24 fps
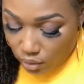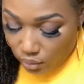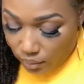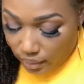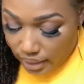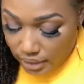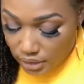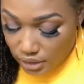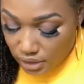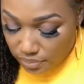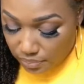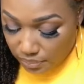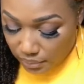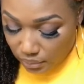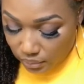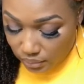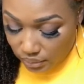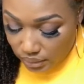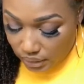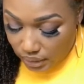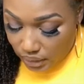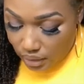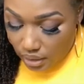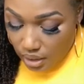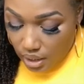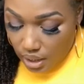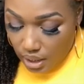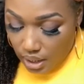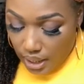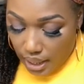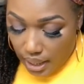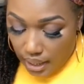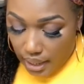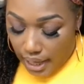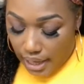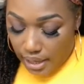a great spoolie
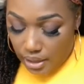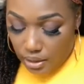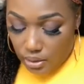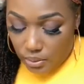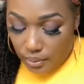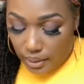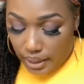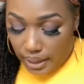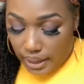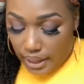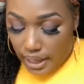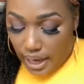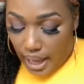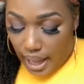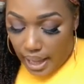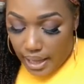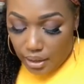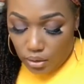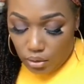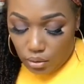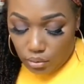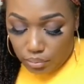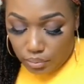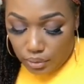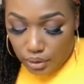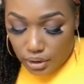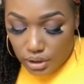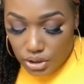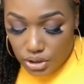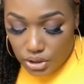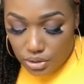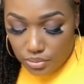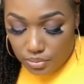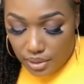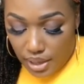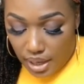and a great angle
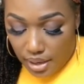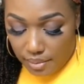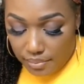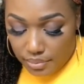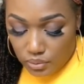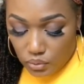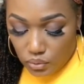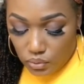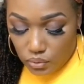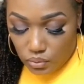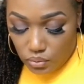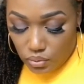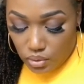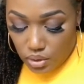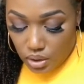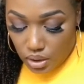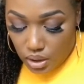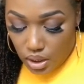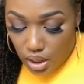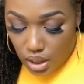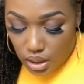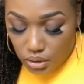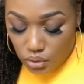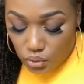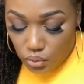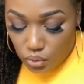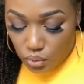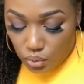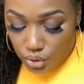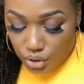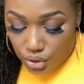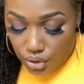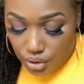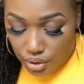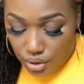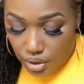brush to be able to
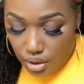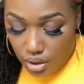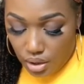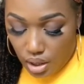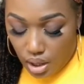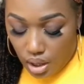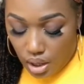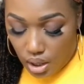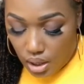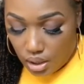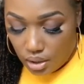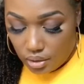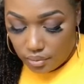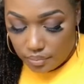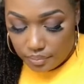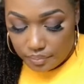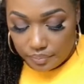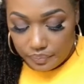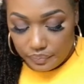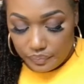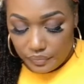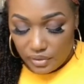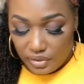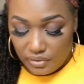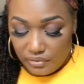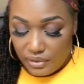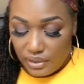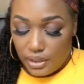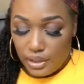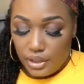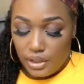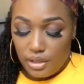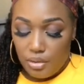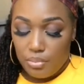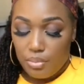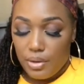contour your,
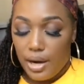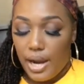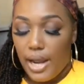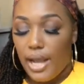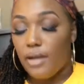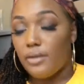fill in your